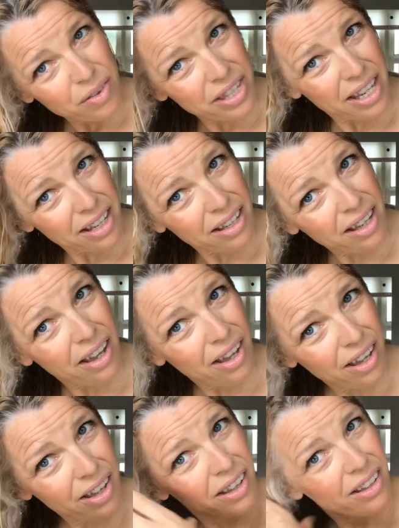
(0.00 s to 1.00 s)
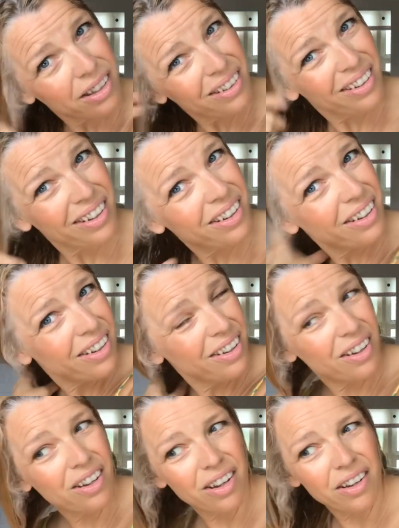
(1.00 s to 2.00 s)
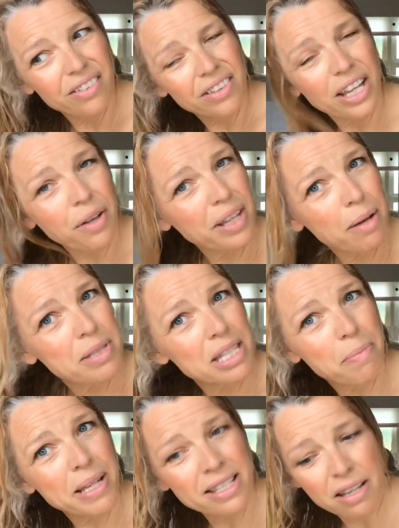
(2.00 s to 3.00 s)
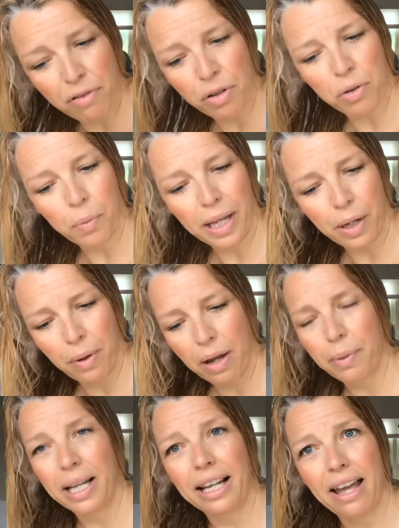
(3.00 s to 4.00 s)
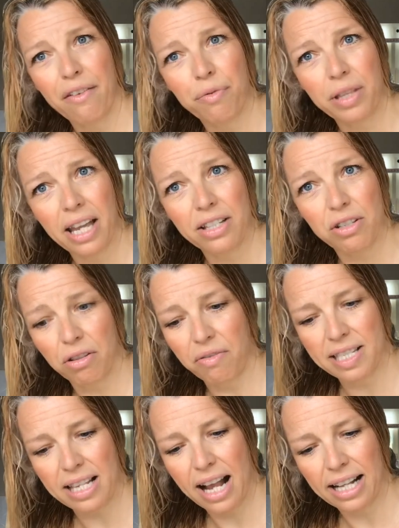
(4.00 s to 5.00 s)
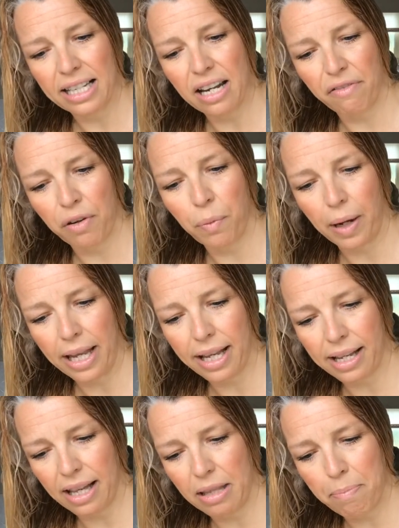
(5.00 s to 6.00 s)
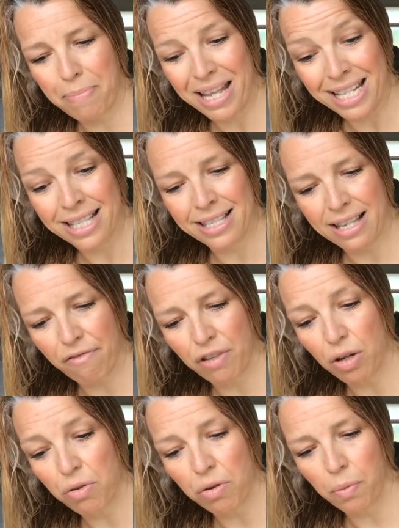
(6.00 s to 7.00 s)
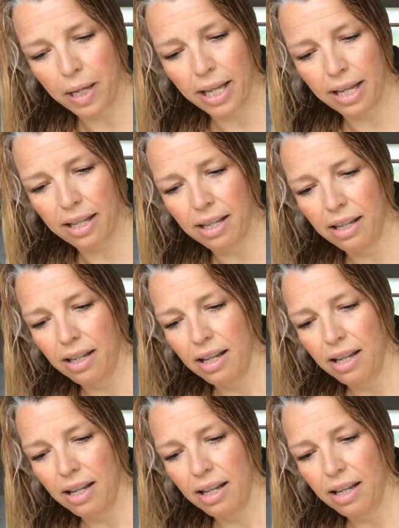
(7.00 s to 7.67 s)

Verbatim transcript: They, uh, they only empty the bins every other week where we live. They do the recycling every week and the bins every other week.